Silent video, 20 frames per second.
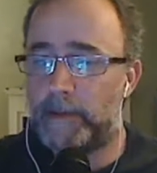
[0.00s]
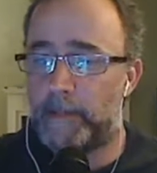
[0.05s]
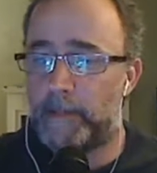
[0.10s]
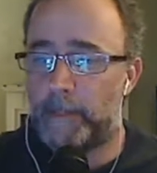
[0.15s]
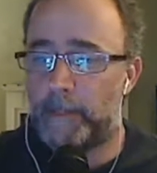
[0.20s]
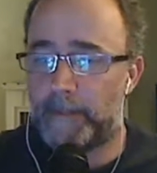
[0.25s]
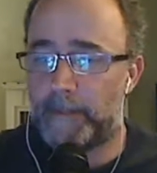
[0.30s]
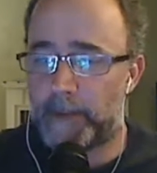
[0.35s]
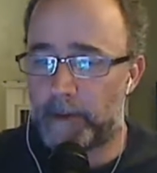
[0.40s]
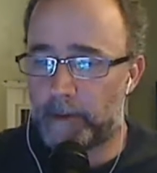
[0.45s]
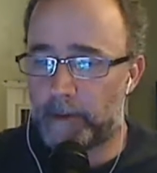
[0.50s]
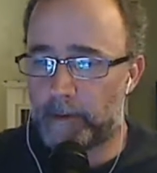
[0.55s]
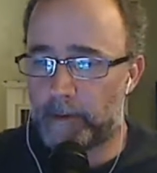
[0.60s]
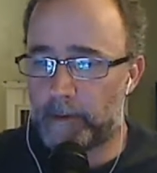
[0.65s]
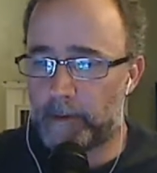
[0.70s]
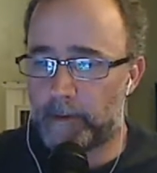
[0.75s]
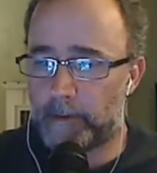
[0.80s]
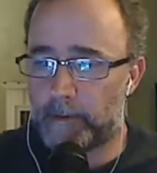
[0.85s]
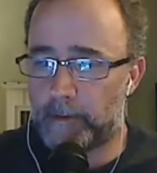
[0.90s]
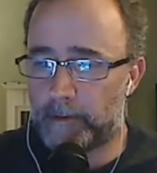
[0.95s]

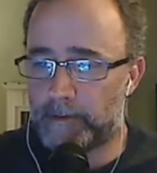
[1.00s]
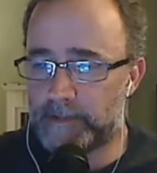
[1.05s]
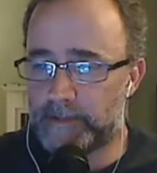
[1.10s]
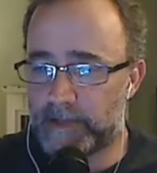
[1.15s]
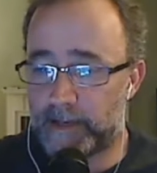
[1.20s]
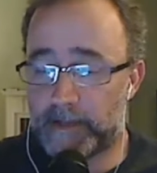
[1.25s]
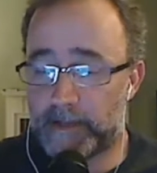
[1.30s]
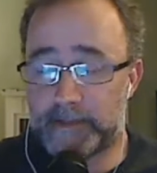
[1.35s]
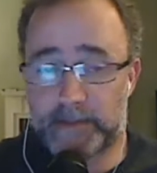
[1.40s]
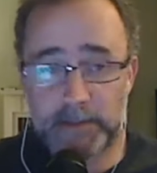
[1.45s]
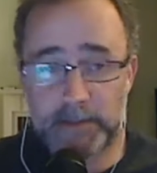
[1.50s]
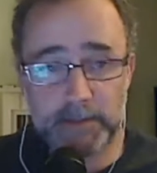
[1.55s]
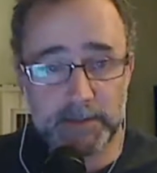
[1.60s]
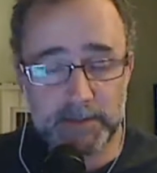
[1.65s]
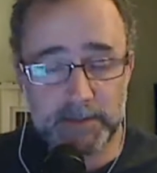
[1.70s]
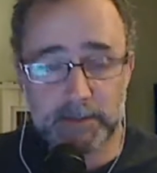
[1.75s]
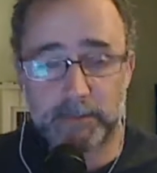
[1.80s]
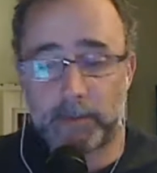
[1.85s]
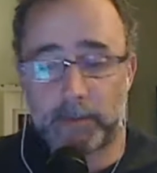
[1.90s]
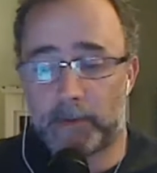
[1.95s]
Their task
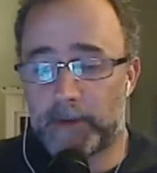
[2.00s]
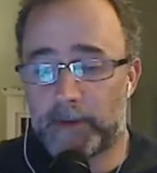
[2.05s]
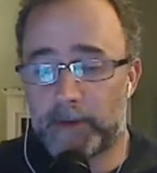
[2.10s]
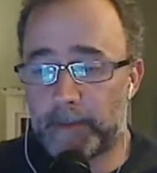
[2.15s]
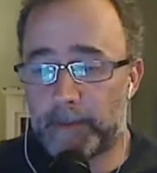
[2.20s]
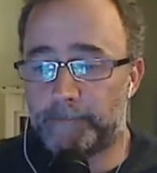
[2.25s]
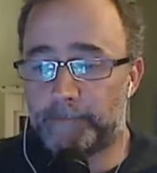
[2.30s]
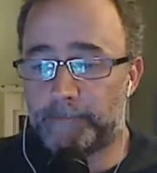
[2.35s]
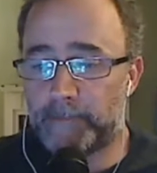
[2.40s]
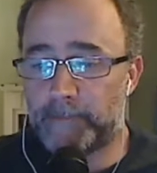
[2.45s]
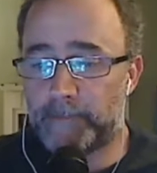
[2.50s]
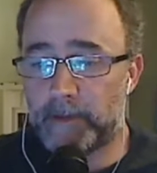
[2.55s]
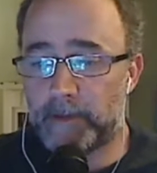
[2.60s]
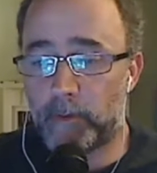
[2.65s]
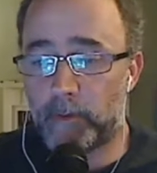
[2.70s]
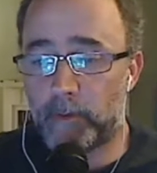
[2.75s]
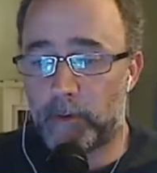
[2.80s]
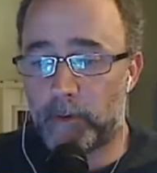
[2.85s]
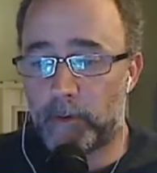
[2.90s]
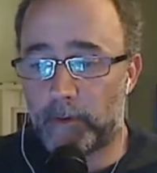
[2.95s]
is, okay,
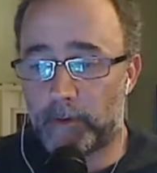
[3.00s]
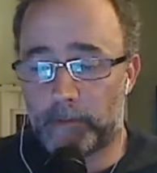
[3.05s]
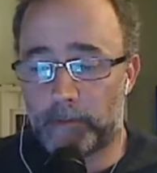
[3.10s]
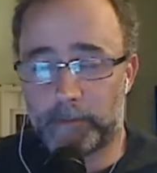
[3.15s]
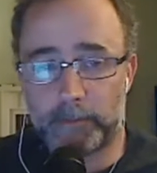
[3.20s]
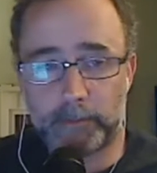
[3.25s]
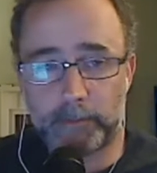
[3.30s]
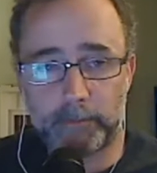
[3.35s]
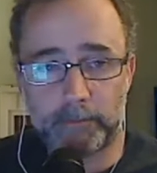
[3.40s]
you're